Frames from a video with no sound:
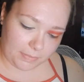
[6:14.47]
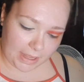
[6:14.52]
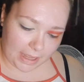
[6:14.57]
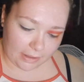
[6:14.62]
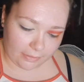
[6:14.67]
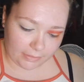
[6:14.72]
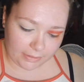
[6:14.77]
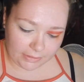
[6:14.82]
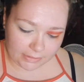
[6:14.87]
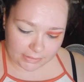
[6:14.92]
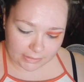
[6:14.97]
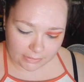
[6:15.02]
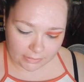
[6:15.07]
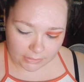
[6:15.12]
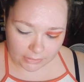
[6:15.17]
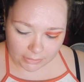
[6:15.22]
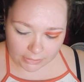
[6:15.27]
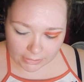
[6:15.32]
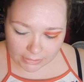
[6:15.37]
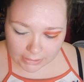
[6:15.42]
palette.
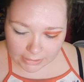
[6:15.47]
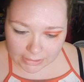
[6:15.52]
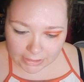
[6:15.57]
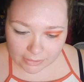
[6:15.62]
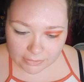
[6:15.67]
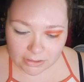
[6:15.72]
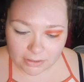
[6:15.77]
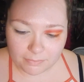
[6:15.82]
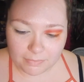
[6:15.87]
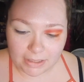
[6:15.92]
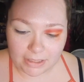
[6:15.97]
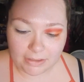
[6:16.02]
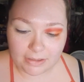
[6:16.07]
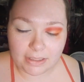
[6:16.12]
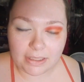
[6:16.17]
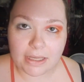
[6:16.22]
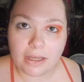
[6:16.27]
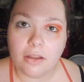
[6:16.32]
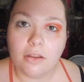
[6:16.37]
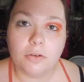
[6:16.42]
Now, to make the
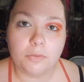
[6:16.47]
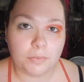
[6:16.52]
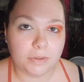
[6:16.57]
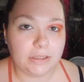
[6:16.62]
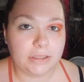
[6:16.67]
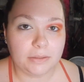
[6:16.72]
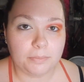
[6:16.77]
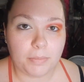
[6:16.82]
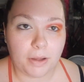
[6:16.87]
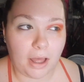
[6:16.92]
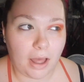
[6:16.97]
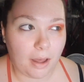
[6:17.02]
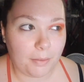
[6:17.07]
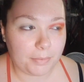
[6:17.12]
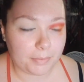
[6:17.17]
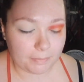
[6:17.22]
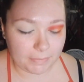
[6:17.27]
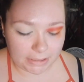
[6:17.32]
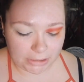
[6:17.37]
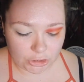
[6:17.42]
yellow really
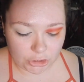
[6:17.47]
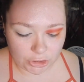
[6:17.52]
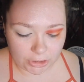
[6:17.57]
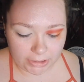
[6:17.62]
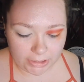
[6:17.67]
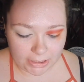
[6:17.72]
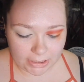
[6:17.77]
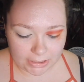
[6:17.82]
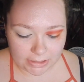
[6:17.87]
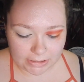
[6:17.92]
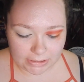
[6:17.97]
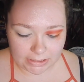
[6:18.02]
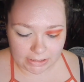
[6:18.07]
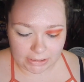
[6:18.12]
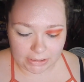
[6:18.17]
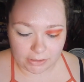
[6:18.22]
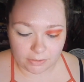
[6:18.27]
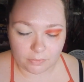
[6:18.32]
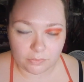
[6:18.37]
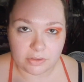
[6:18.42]
pop, my trick is to
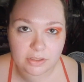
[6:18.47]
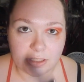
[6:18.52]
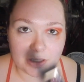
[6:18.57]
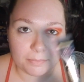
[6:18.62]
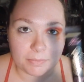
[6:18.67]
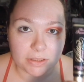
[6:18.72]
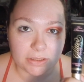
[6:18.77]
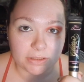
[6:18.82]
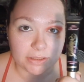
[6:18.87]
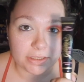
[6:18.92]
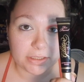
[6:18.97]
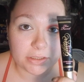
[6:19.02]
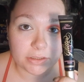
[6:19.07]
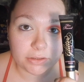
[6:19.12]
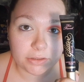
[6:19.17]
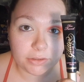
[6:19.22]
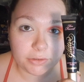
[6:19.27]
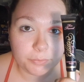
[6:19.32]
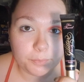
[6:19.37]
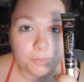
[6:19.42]
use some glitter
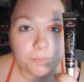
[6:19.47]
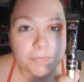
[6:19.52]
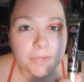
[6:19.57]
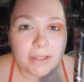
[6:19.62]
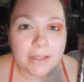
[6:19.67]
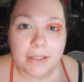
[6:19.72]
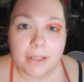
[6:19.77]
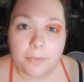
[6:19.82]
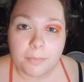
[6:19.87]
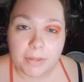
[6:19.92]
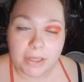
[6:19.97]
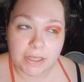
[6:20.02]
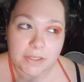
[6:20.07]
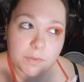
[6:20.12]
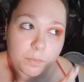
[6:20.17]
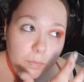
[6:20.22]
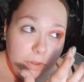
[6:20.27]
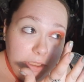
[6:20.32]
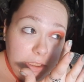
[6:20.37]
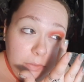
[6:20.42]
glue, because
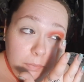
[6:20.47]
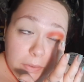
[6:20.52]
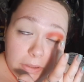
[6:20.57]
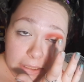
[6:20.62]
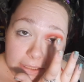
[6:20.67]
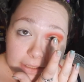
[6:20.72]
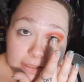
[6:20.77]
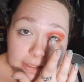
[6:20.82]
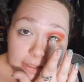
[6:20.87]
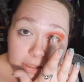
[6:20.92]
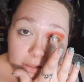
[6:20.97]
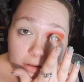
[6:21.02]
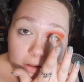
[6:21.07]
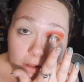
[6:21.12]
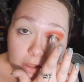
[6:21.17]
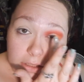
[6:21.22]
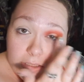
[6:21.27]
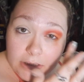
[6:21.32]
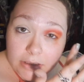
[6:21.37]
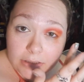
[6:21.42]
when you place it
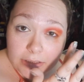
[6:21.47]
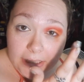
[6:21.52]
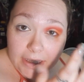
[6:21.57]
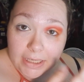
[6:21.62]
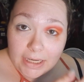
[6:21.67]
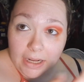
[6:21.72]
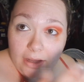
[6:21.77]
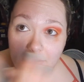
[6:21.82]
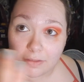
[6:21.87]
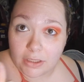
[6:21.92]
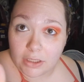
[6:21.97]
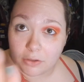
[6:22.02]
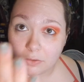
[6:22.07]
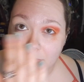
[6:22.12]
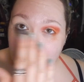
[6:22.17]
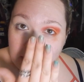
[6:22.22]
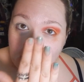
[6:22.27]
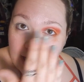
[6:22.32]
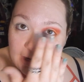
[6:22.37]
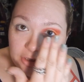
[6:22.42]
on the lid and then you
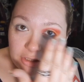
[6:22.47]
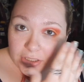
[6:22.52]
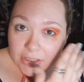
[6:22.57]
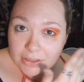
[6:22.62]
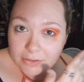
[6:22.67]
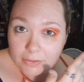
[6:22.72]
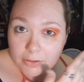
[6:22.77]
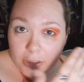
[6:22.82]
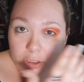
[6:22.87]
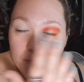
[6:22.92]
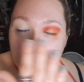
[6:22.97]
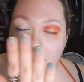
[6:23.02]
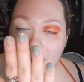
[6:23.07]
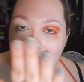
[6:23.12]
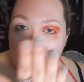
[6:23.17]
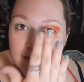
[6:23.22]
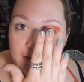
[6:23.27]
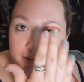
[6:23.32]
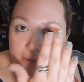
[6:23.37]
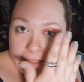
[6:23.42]

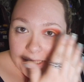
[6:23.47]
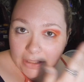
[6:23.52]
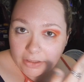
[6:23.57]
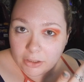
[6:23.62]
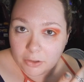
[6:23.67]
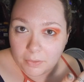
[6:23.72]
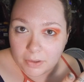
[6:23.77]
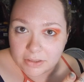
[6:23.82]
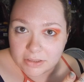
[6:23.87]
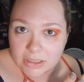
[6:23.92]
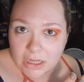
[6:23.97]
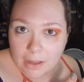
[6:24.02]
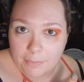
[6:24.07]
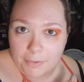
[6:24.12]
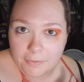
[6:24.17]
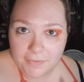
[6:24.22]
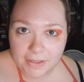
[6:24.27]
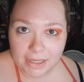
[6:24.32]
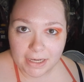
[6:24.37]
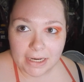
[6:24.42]
pat the yellow on top
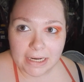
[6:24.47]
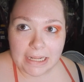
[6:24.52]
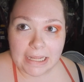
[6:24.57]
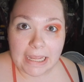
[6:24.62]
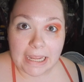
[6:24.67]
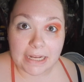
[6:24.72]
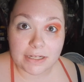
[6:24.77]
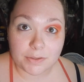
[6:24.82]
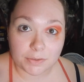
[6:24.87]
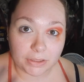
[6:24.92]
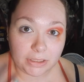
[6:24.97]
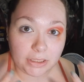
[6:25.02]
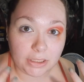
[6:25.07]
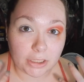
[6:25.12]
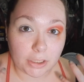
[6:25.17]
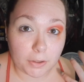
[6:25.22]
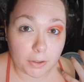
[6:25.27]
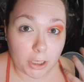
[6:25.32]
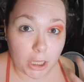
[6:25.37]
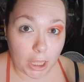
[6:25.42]
of it, it's really
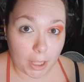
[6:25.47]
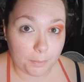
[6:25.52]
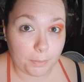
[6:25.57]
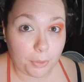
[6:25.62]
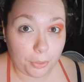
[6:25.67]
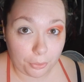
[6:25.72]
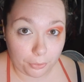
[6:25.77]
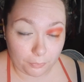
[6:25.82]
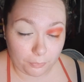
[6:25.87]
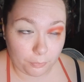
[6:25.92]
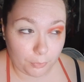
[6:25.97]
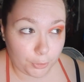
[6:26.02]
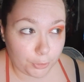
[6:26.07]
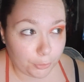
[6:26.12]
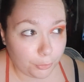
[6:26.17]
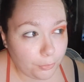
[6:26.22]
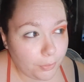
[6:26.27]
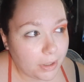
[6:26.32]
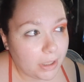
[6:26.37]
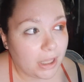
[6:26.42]
going to come
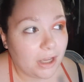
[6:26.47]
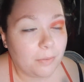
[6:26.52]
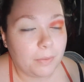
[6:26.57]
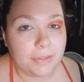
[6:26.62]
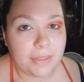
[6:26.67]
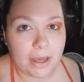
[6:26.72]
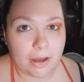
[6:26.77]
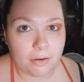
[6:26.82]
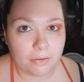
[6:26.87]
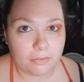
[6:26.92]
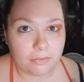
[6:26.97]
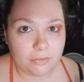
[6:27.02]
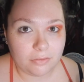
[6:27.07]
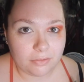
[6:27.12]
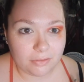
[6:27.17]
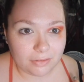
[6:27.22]
through without